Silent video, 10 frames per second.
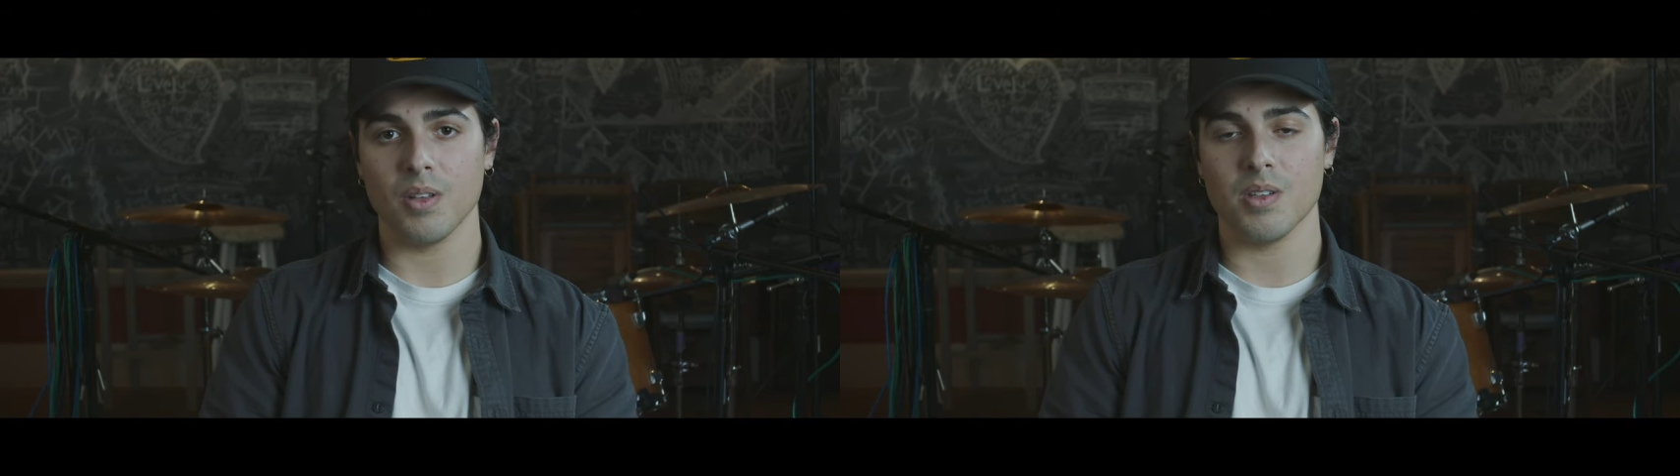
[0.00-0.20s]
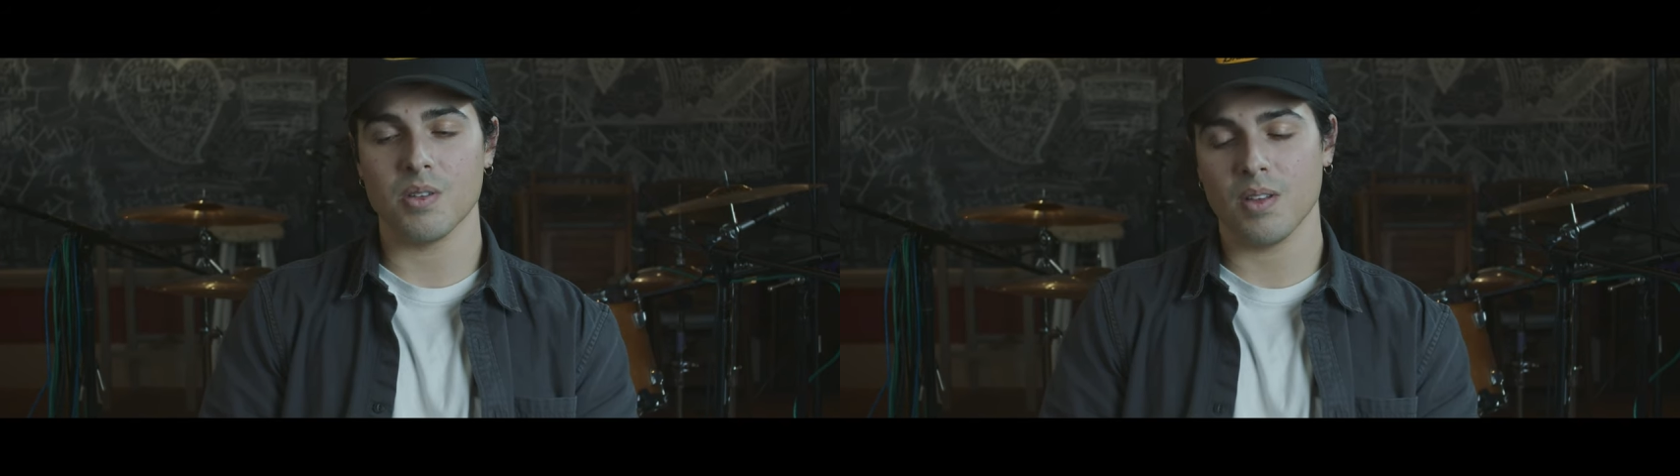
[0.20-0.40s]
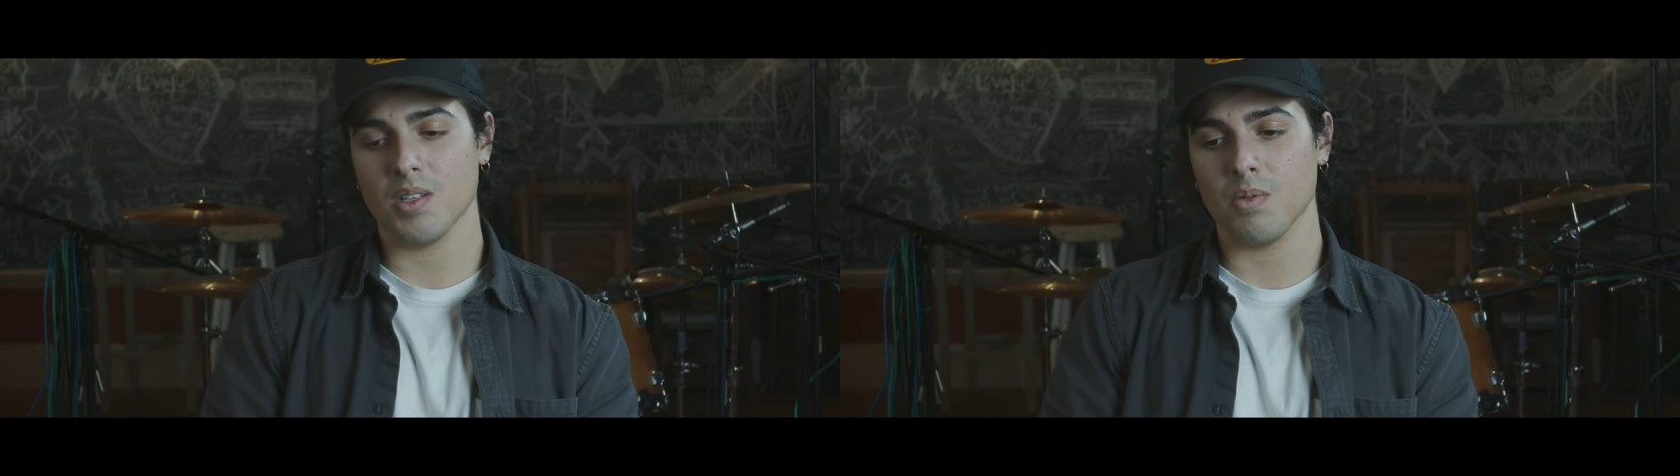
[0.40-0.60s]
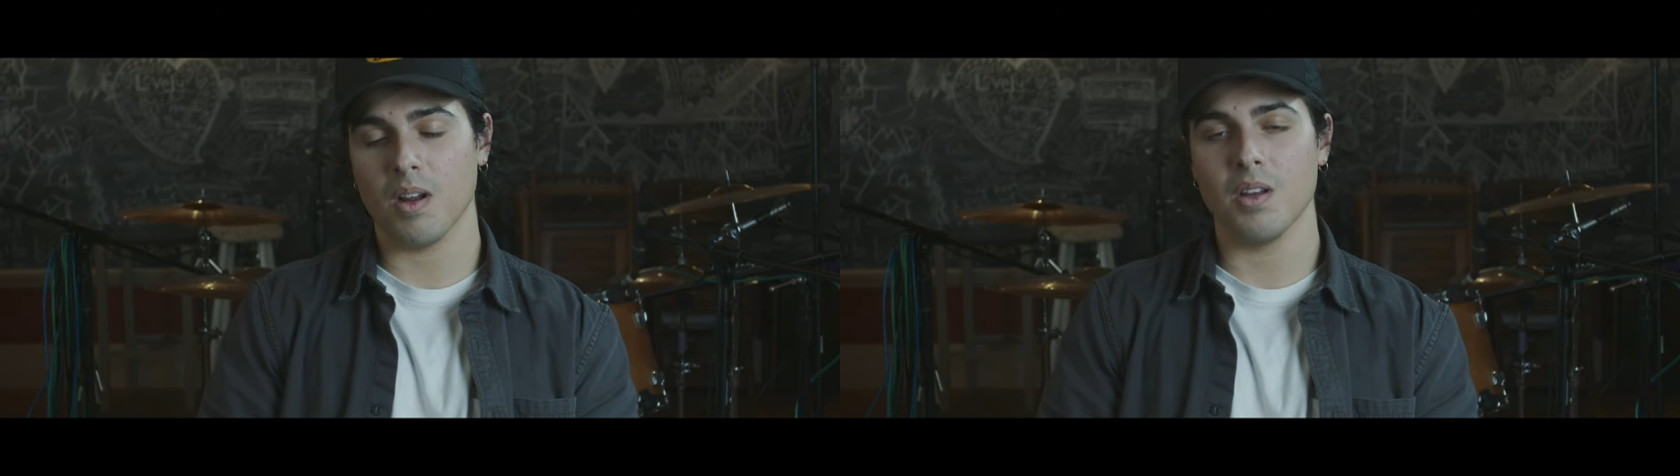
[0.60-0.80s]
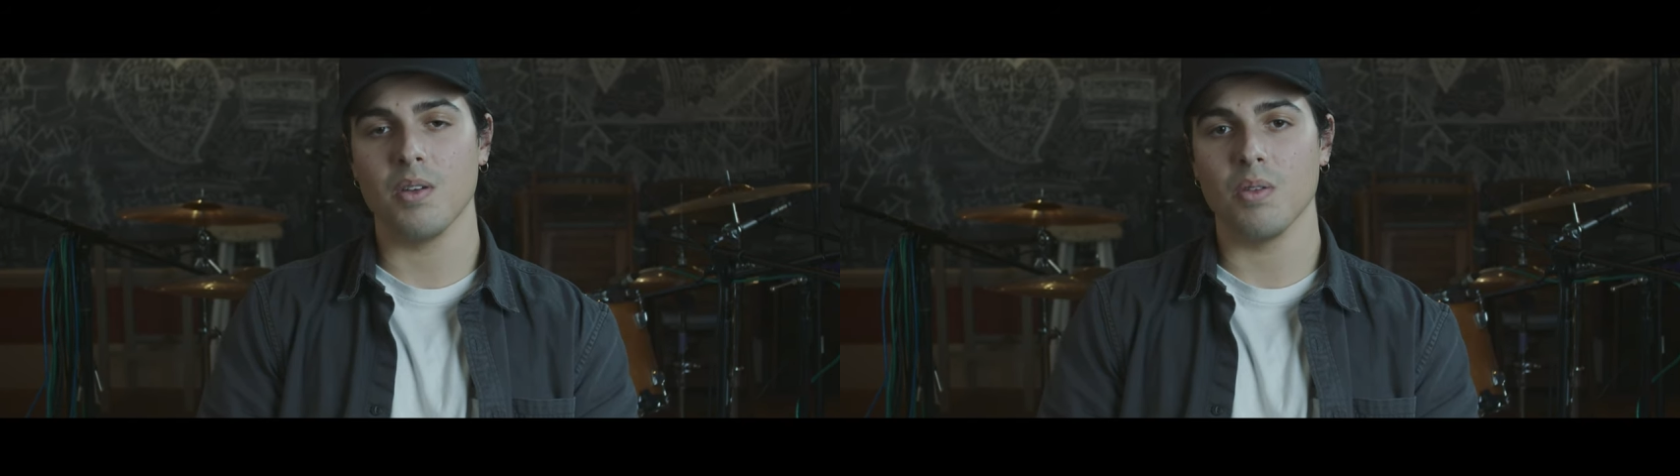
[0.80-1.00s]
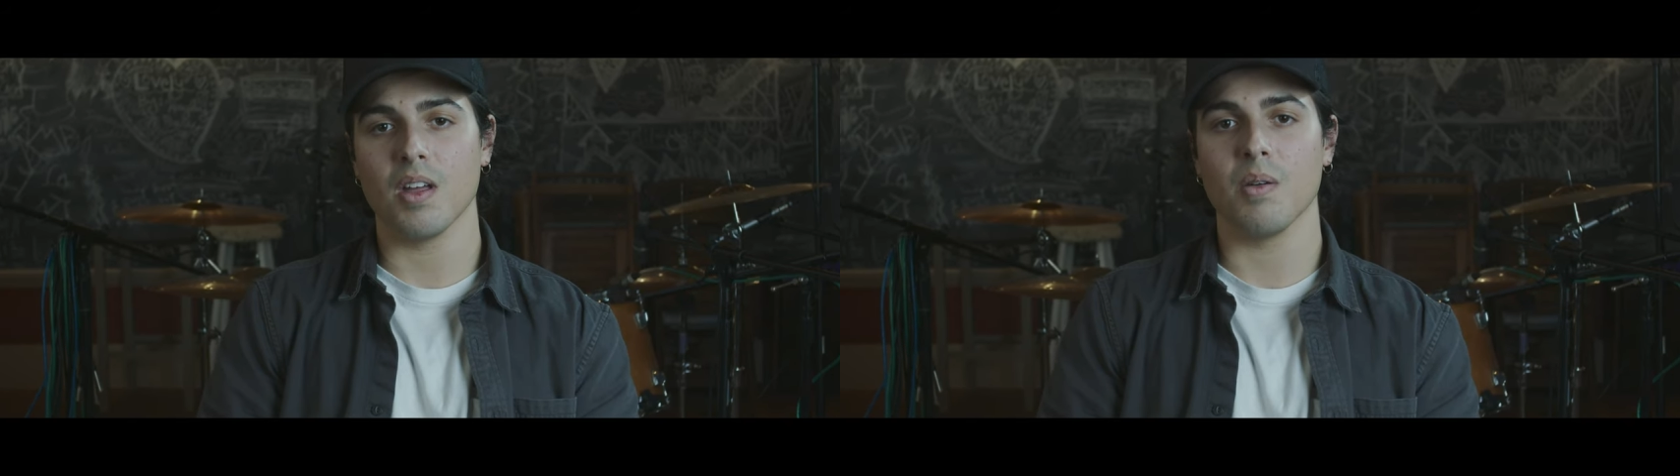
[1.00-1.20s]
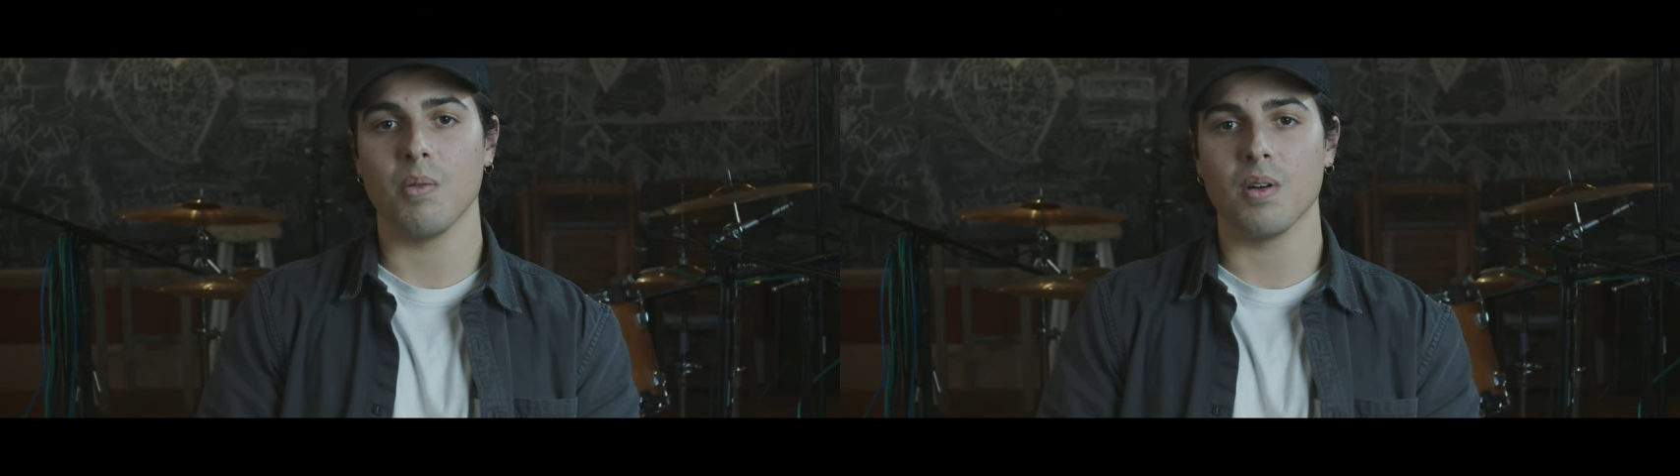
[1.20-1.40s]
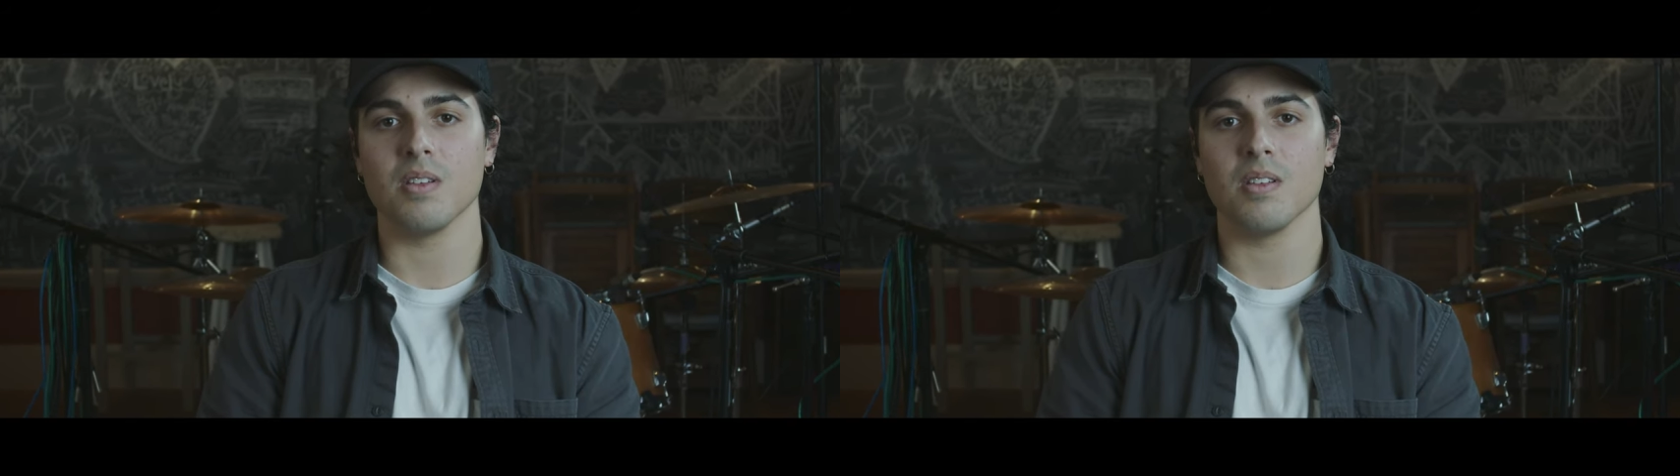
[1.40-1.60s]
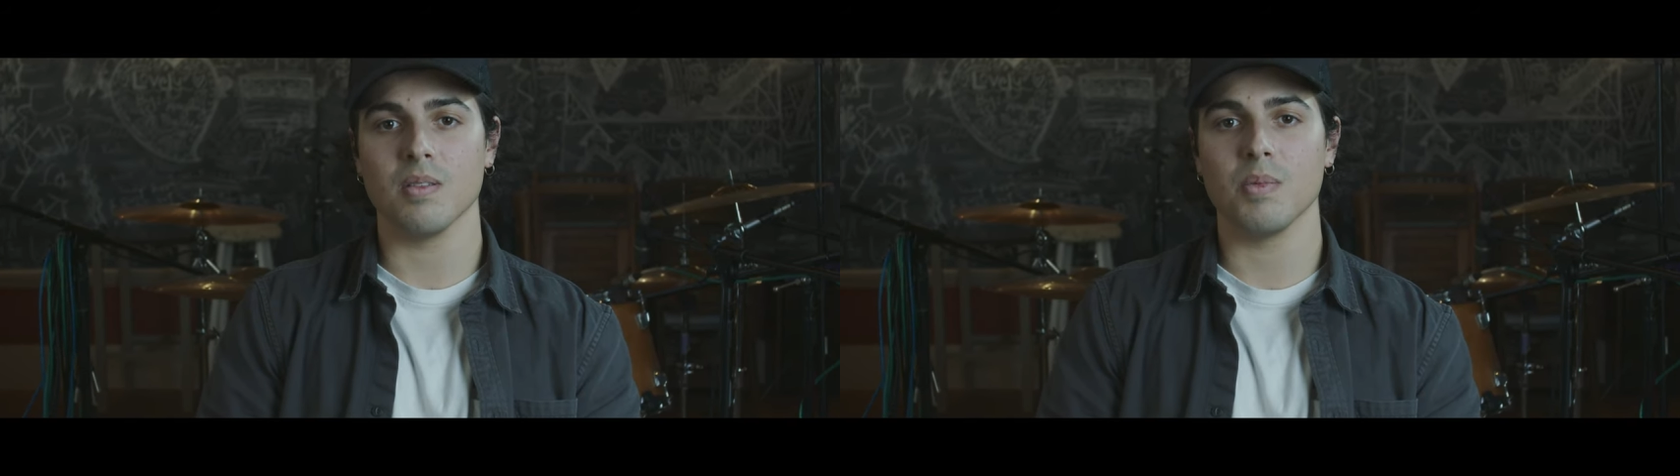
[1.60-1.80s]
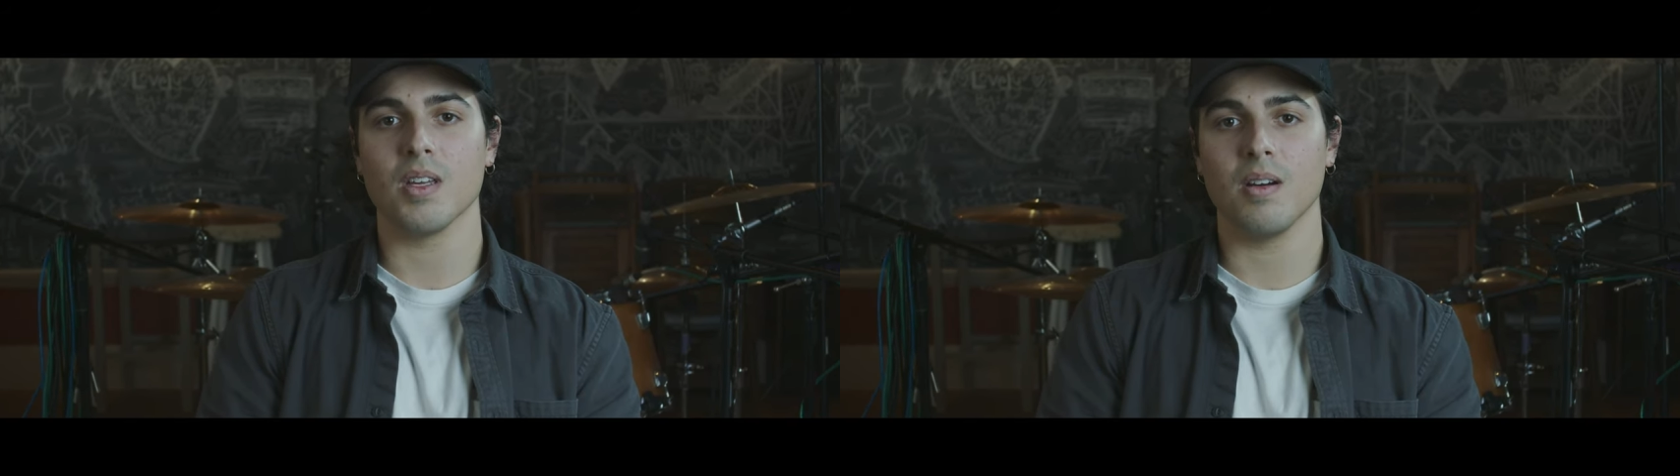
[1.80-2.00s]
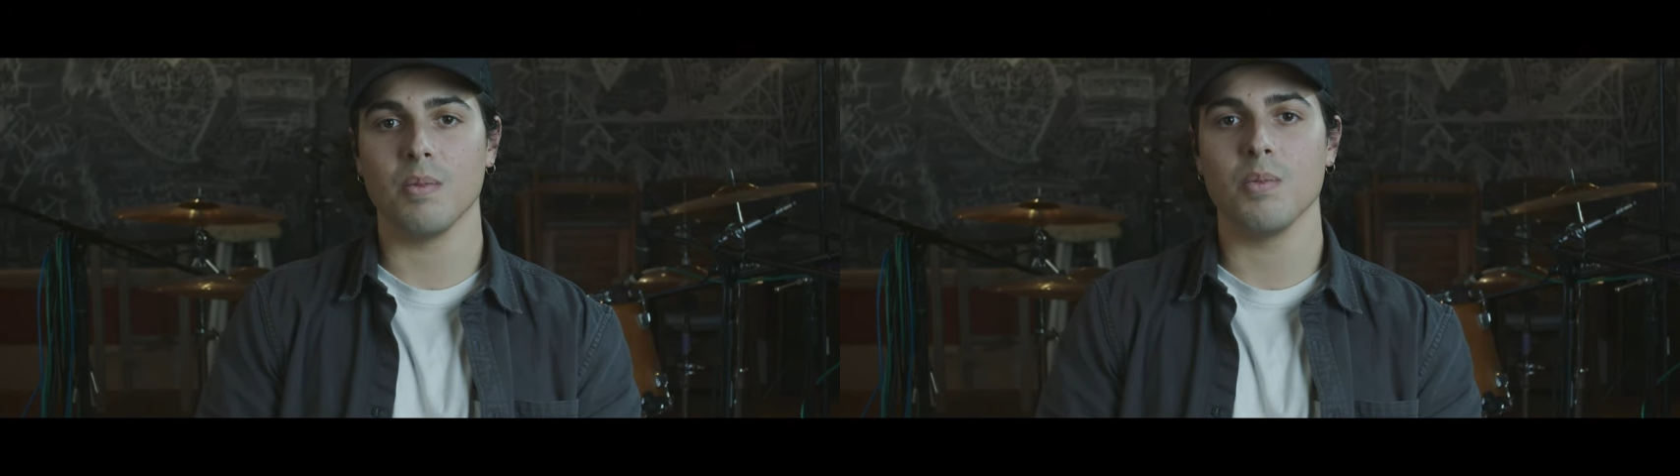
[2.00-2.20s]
So that's when I knew that I wanted to become a